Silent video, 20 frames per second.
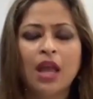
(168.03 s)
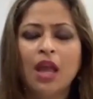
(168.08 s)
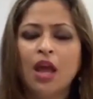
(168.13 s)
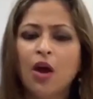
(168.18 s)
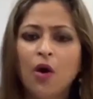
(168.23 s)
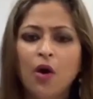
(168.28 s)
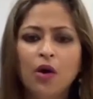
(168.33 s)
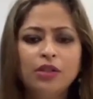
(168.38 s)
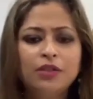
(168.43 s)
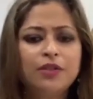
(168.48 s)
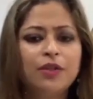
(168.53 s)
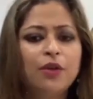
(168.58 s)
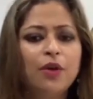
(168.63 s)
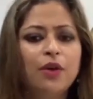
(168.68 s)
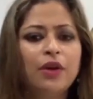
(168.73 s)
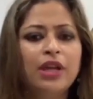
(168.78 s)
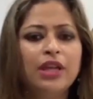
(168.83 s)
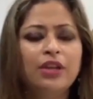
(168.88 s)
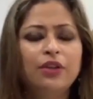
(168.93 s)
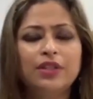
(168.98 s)

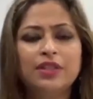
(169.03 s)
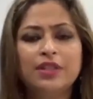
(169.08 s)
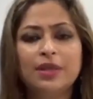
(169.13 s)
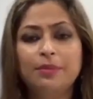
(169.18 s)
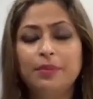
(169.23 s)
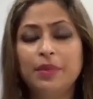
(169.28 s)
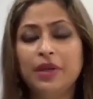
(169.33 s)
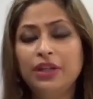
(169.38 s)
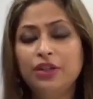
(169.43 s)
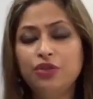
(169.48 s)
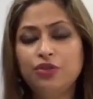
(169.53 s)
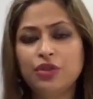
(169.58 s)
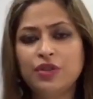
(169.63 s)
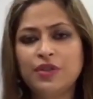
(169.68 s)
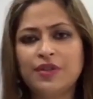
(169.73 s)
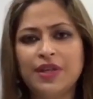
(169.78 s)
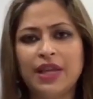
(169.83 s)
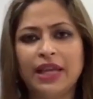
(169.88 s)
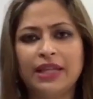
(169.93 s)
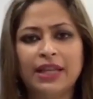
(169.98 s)
Also, it's
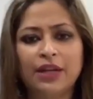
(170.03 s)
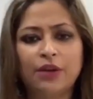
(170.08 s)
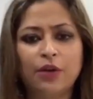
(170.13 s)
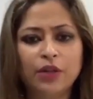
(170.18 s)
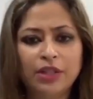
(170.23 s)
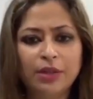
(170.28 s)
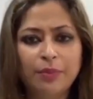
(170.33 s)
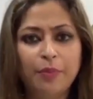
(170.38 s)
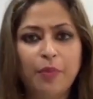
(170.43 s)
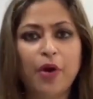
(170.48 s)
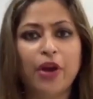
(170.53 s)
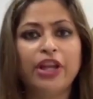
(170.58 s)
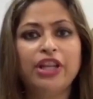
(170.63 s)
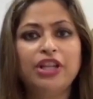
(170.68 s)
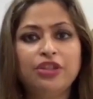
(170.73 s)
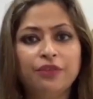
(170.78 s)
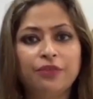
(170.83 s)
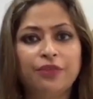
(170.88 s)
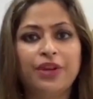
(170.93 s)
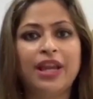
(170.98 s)
interesting that on the
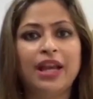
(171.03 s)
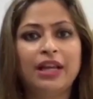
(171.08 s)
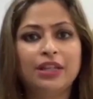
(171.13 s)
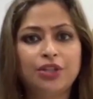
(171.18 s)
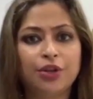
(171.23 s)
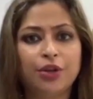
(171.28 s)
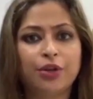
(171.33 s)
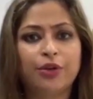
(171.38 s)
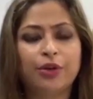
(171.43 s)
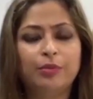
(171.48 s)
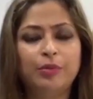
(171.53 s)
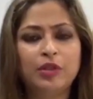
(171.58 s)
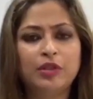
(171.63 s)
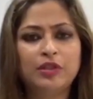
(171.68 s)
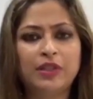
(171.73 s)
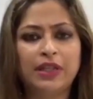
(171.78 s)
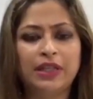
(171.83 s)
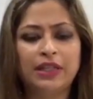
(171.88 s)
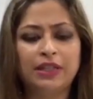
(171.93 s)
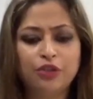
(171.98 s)
point of Rhea
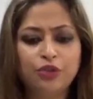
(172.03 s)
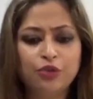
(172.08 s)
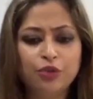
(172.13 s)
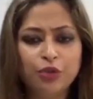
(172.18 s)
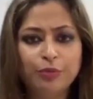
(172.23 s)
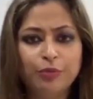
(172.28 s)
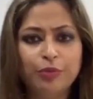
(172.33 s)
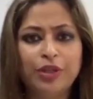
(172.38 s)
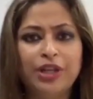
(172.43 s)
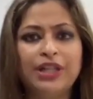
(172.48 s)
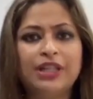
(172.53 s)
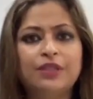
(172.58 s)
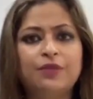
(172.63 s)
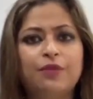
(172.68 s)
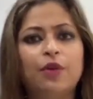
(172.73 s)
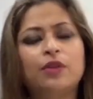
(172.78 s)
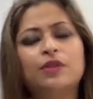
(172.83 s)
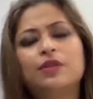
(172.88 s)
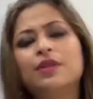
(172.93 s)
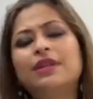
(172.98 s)
Chakraborty, the two police
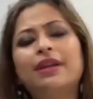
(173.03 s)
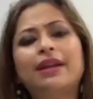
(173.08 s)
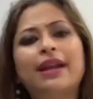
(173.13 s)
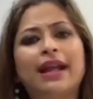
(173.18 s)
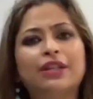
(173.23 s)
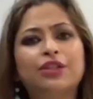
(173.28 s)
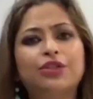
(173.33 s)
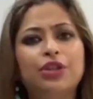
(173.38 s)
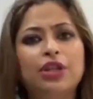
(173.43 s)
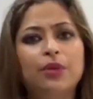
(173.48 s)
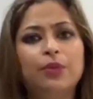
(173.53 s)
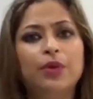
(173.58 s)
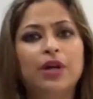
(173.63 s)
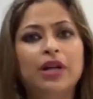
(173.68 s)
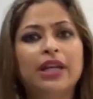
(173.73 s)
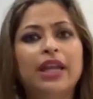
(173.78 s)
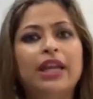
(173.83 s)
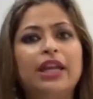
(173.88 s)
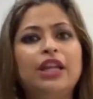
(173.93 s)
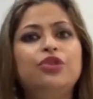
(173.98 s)
forces are actually
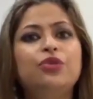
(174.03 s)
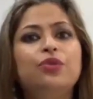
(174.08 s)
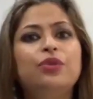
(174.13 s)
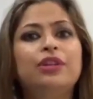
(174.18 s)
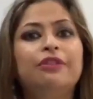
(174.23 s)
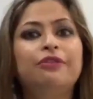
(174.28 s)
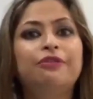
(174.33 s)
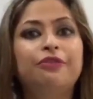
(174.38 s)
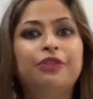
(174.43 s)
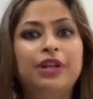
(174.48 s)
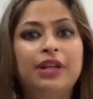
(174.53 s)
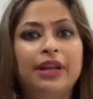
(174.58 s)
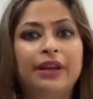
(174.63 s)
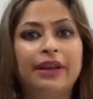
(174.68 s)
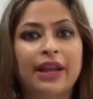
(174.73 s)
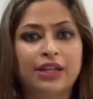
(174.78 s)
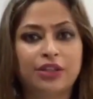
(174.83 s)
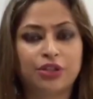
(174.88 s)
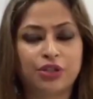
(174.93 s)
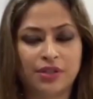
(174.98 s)
working in two different
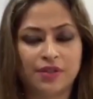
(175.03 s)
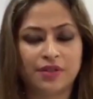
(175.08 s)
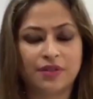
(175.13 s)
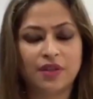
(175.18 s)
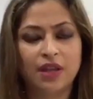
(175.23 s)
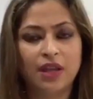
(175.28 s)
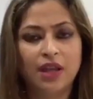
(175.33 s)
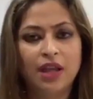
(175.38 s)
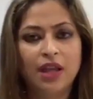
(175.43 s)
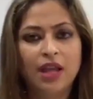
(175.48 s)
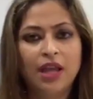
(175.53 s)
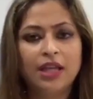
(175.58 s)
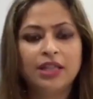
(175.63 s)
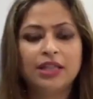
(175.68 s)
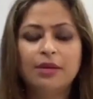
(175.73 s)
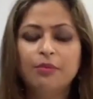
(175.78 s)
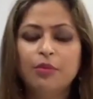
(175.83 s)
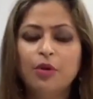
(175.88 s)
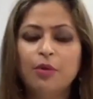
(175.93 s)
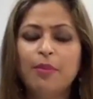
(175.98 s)
directions.
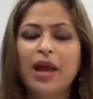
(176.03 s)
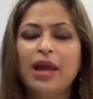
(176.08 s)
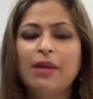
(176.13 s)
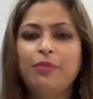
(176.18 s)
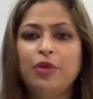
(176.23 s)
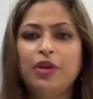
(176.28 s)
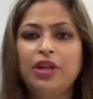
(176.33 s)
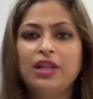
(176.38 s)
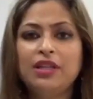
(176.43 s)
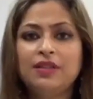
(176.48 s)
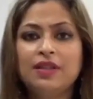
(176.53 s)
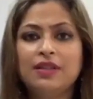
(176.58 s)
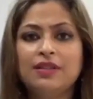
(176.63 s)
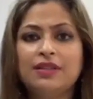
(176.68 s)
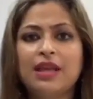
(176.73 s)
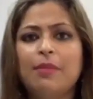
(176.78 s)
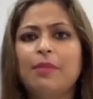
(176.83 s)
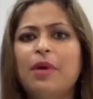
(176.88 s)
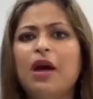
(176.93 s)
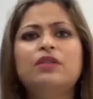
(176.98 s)
The Mumbai police has
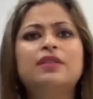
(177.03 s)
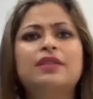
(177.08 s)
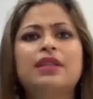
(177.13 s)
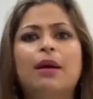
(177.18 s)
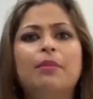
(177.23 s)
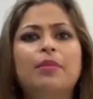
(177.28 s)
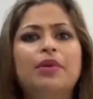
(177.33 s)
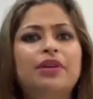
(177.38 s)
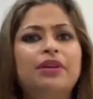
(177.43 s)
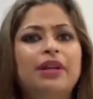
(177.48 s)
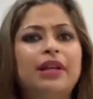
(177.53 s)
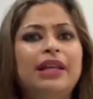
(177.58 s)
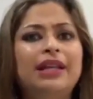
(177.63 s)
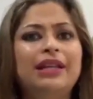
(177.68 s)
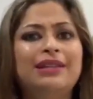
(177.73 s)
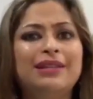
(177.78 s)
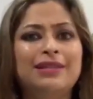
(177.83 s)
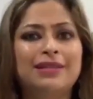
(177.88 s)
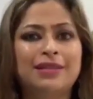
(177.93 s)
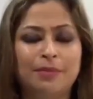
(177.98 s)
somehow
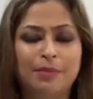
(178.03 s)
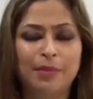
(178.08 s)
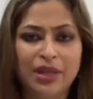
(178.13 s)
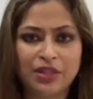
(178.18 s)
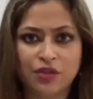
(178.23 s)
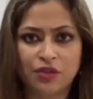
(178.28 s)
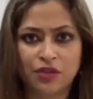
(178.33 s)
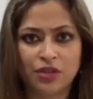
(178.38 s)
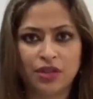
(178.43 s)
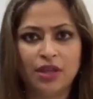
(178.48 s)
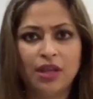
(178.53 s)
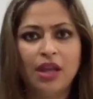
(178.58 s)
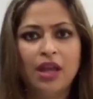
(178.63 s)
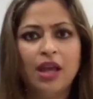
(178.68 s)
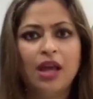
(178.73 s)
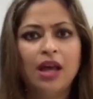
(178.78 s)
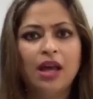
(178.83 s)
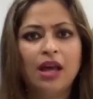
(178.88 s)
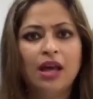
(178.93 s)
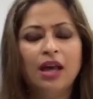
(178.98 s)
summarily dismissed
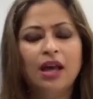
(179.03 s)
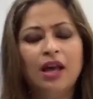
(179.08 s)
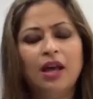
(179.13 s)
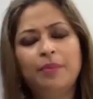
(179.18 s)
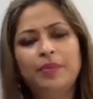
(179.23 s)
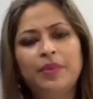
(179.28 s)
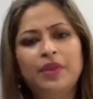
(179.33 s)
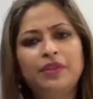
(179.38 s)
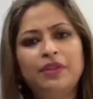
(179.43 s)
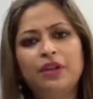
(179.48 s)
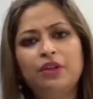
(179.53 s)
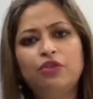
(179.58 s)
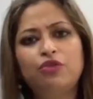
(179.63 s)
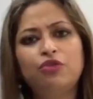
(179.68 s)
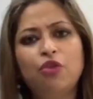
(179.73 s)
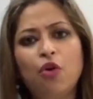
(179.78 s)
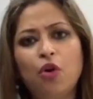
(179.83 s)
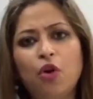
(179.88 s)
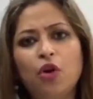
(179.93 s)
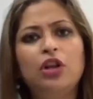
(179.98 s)
the
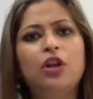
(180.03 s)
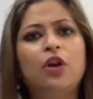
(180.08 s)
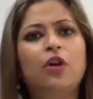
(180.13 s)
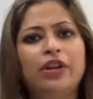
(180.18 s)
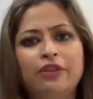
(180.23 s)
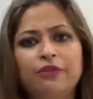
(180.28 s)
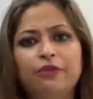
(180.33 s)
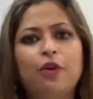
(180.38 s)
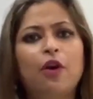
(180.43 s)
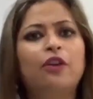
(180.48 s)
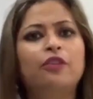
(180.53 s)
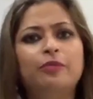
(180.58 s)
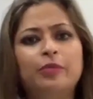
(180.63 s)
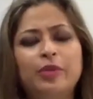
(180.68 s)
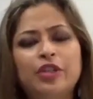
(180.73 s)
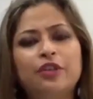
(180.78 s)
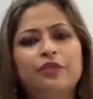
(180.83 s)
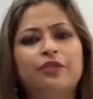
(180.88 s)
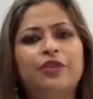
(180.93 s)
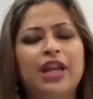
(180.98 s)
role or
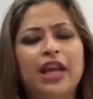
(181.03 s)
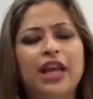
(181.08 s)
involvement of Rhea